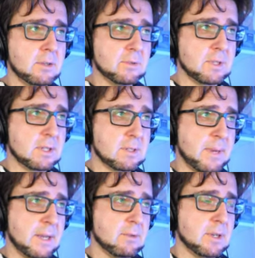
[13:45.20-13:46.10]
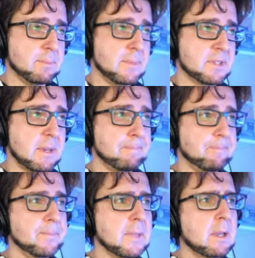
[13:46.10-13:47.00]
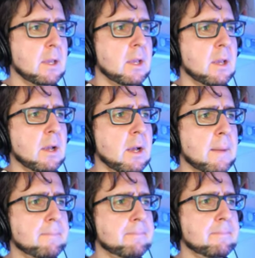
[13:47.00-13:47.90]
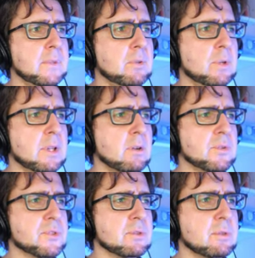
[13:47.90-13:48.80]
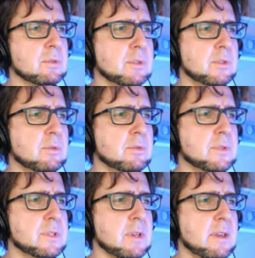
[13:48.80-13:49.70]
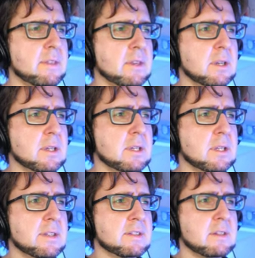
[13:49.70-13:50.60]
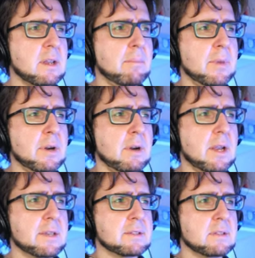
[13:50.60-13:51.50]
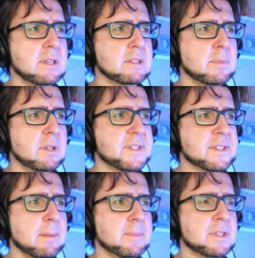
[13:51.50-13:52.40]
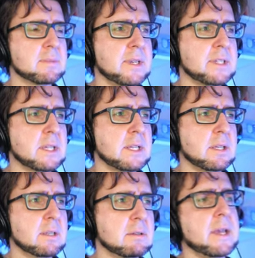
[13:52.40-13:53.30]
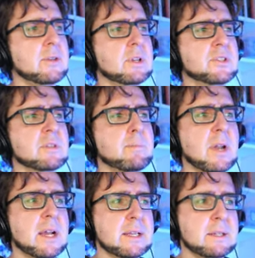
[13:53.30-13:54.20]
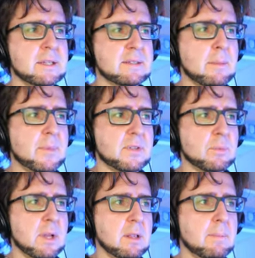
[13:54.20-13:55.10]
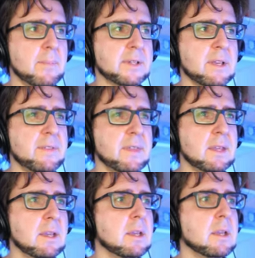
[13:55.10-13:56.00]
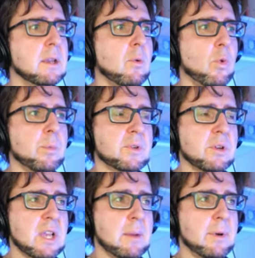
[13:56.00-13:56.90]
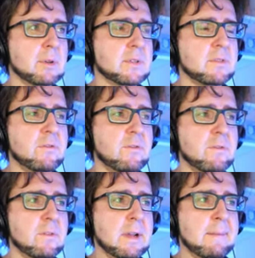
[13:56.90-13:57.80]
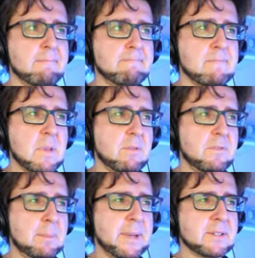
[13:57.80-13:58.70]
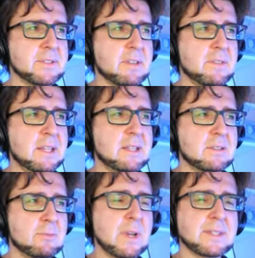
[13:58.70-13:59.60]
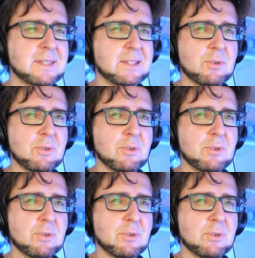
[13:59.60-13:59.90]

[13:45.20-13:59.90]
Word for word: using this binary sum. You can also use, I think, this number as the decimal sum. This is basically, yeah, you can just plug in this number as well. But I think when we're talking about fill patterns, I think these 1s and